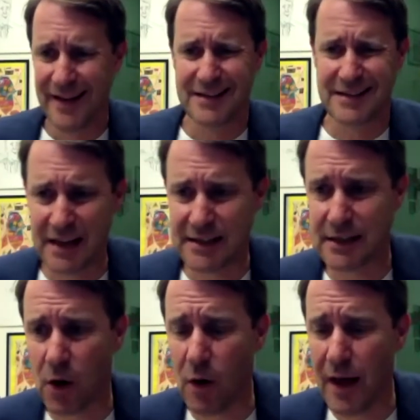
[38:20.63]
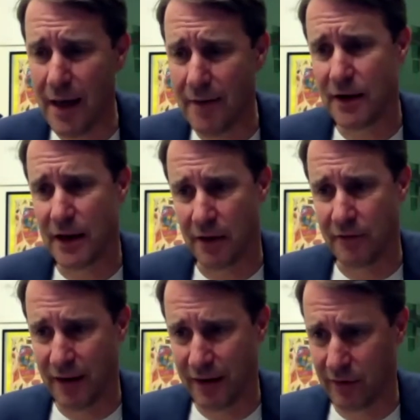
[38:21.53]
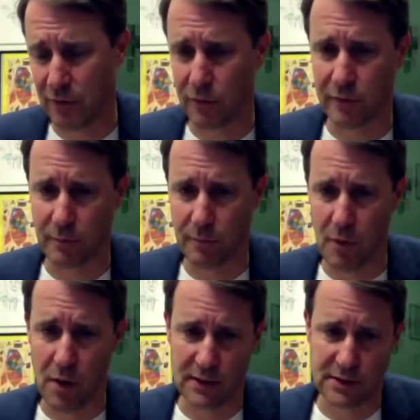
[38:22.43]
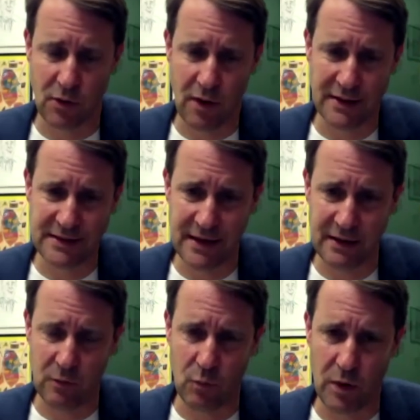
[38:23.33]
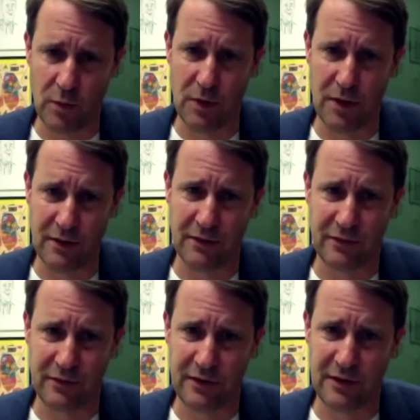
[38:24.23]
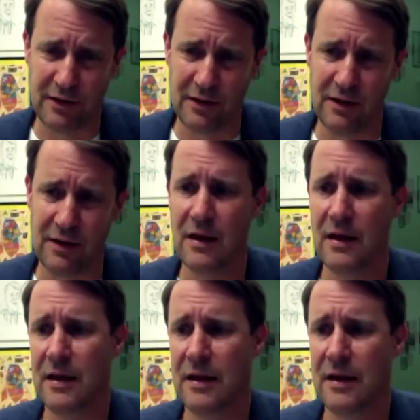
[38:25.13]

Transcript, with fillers: They yes. so heavily invest into sport, so I think we will see.